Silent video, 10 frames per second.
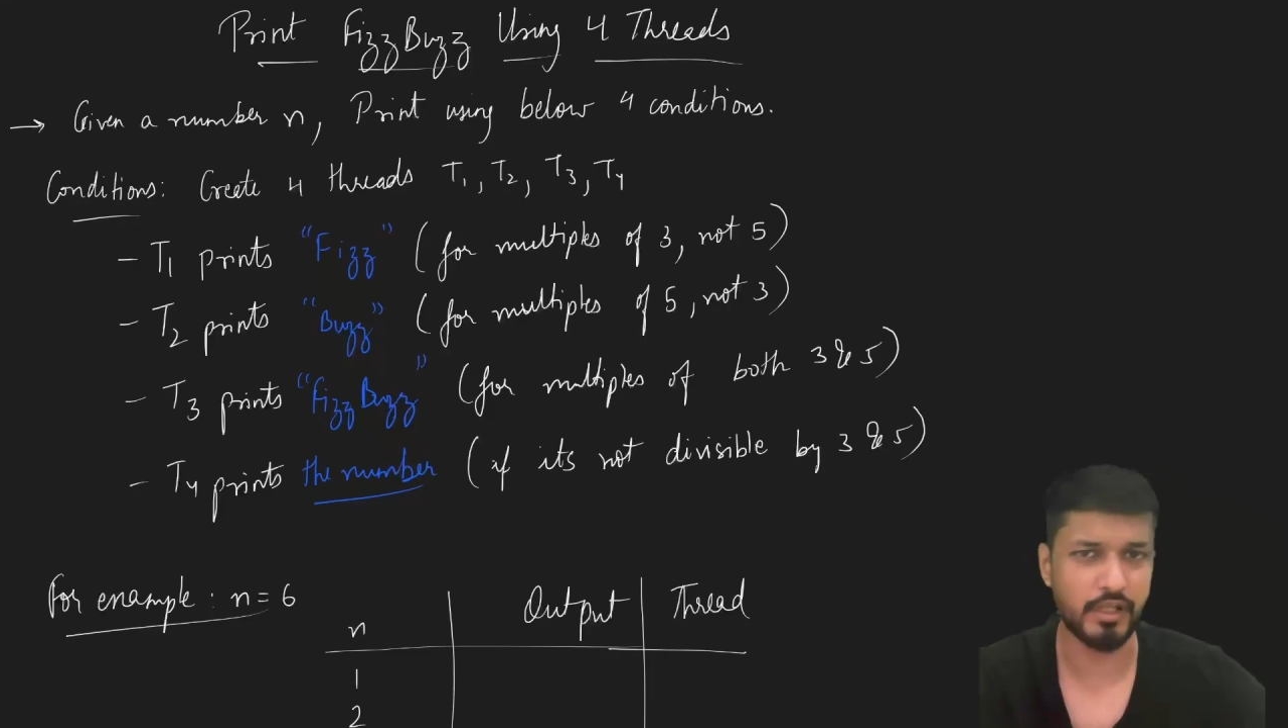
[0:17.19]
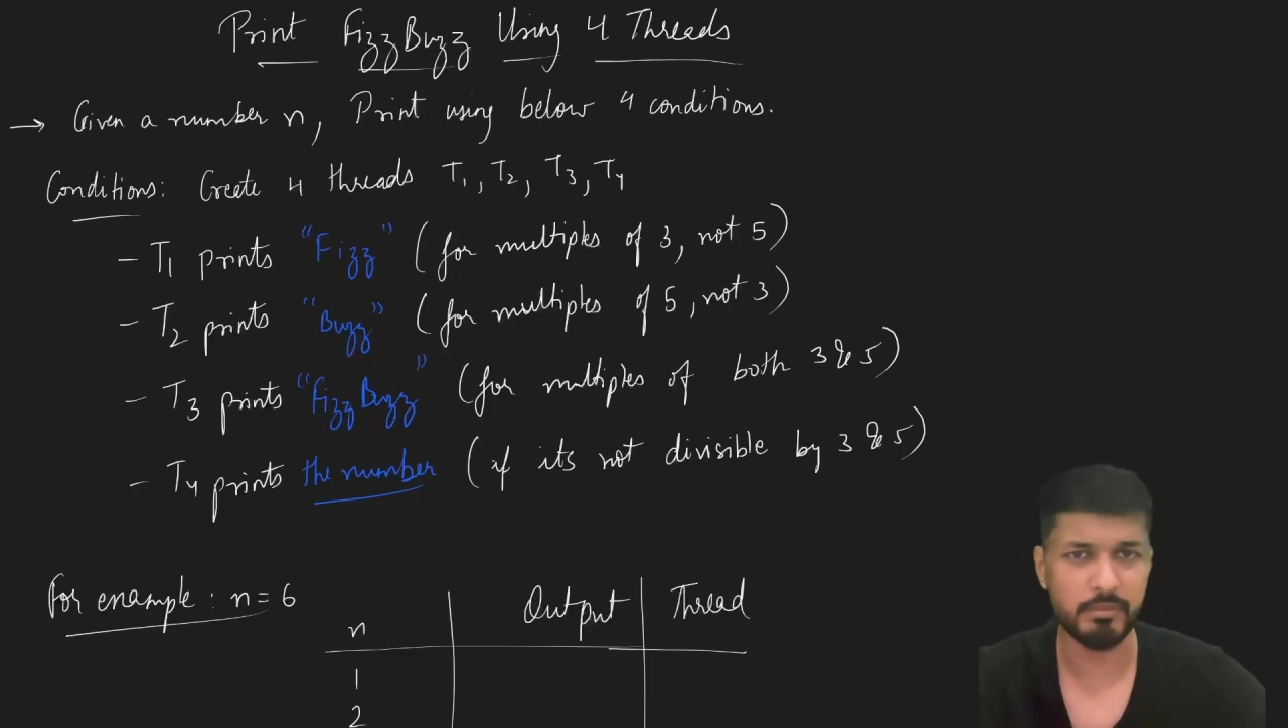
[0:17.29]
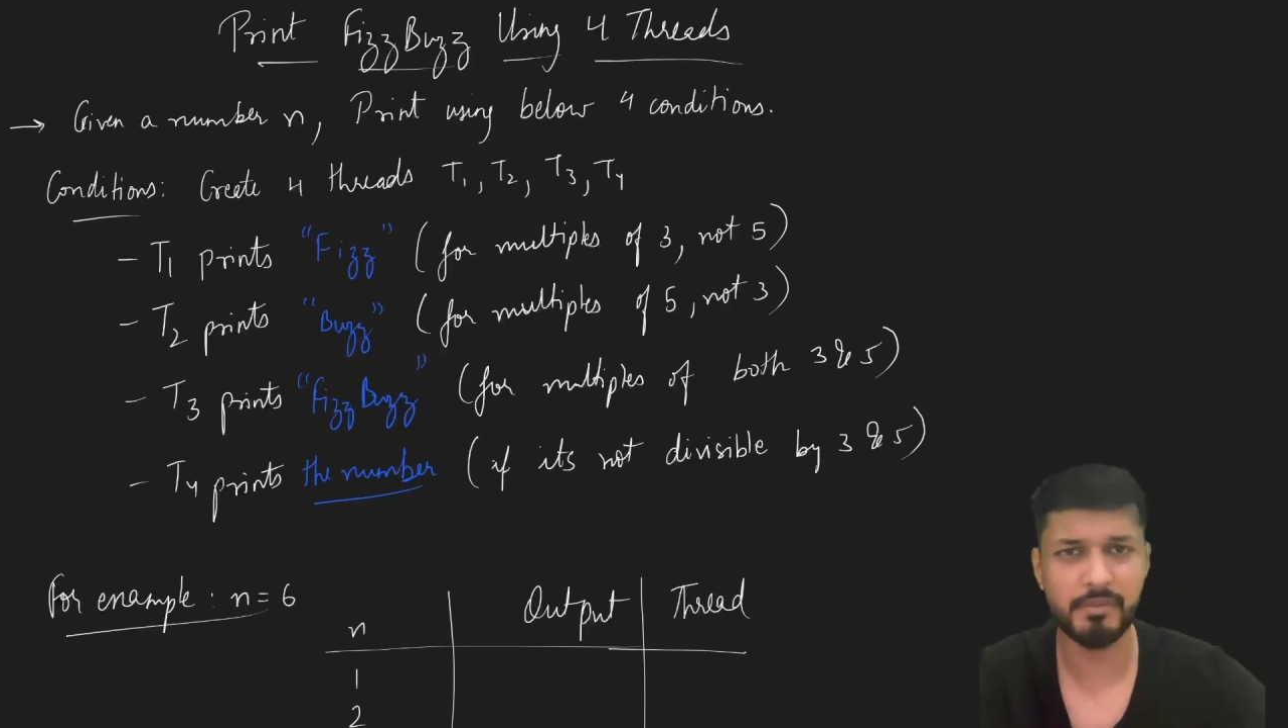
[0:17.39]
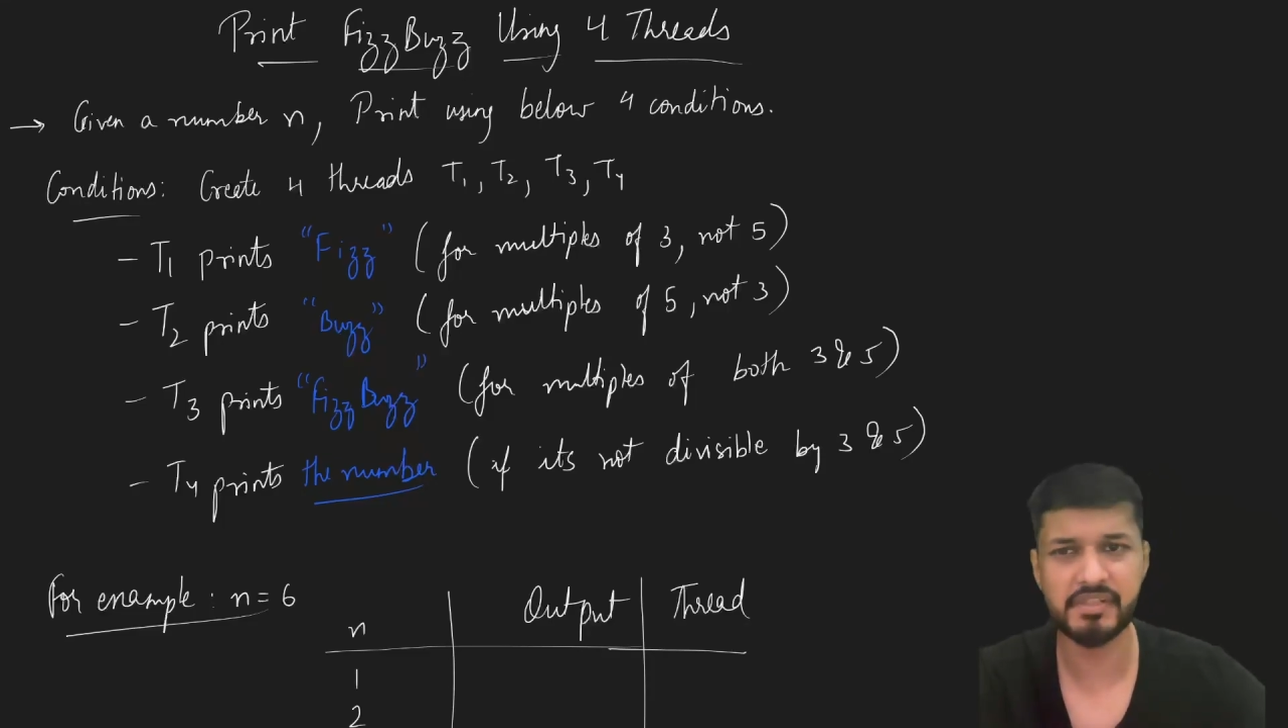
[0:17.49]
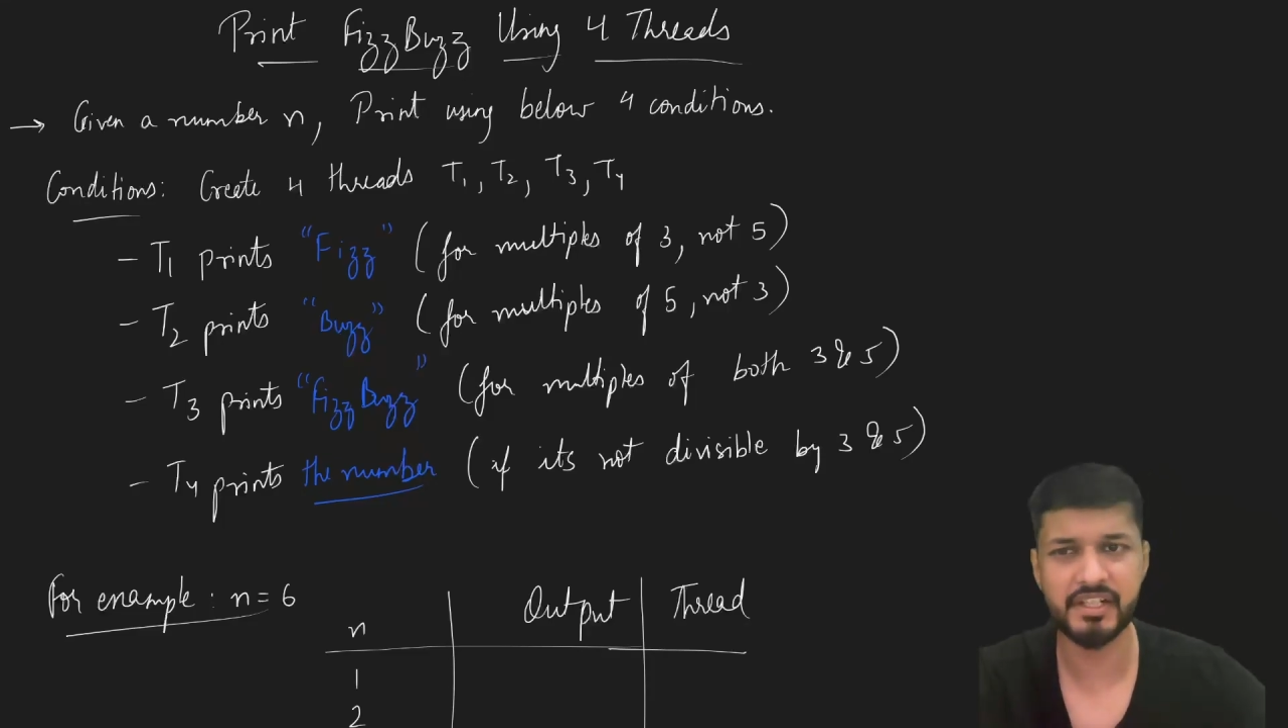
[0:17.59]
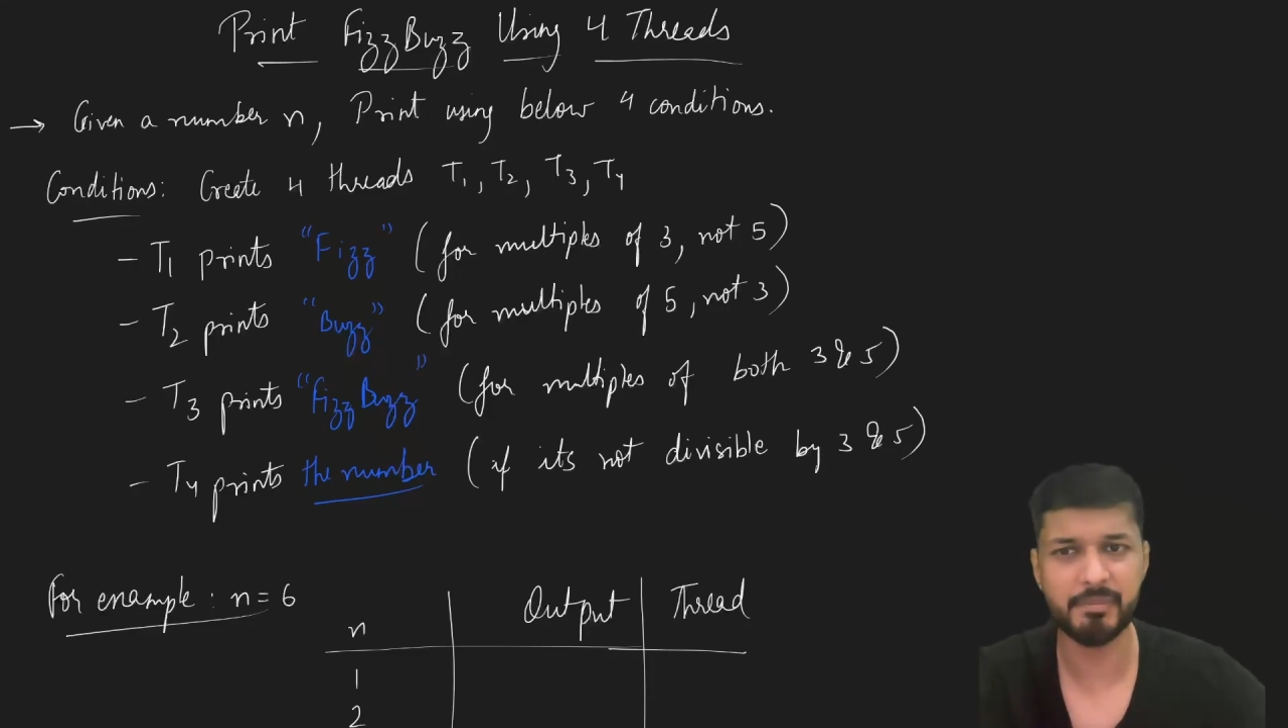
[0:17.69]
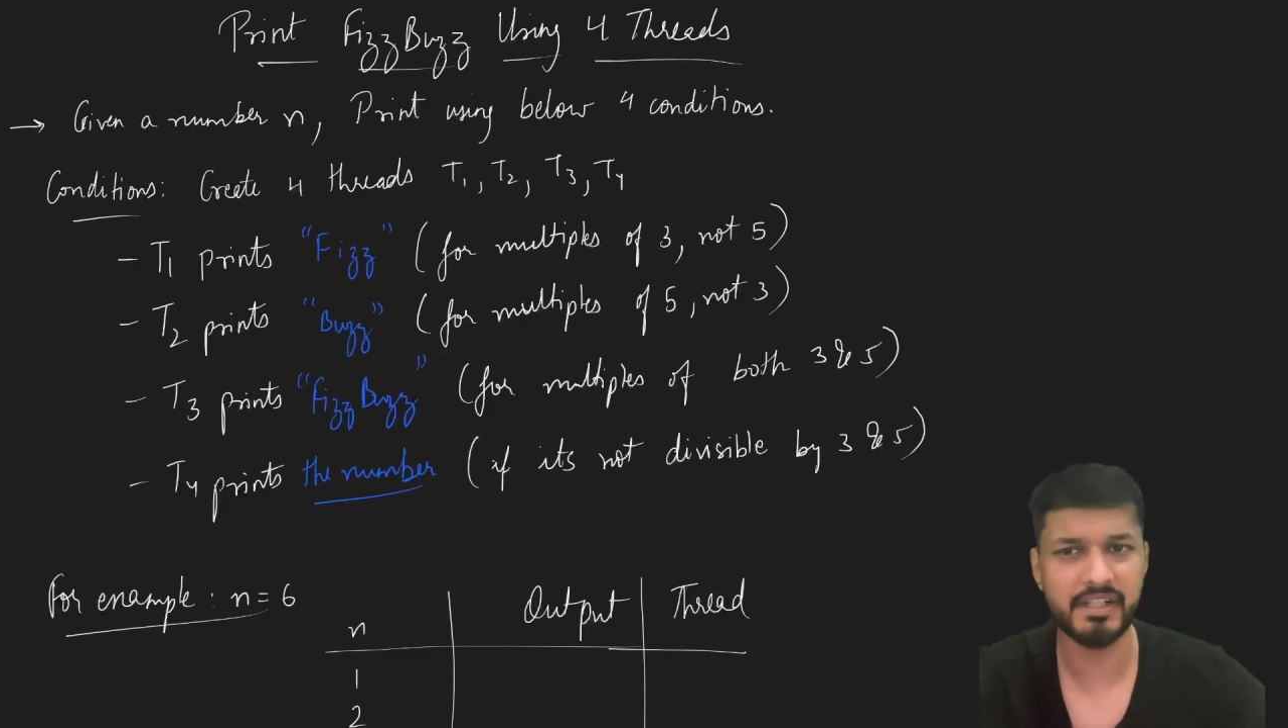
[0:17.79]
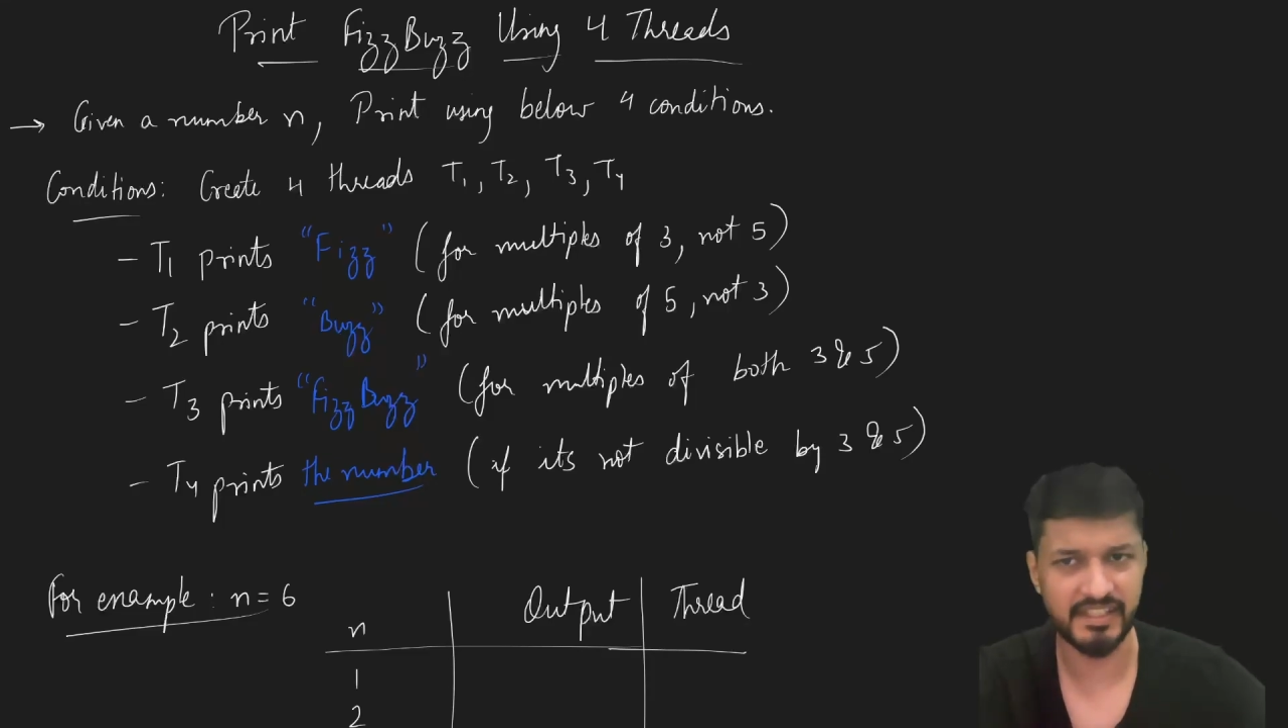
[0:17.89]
problem statement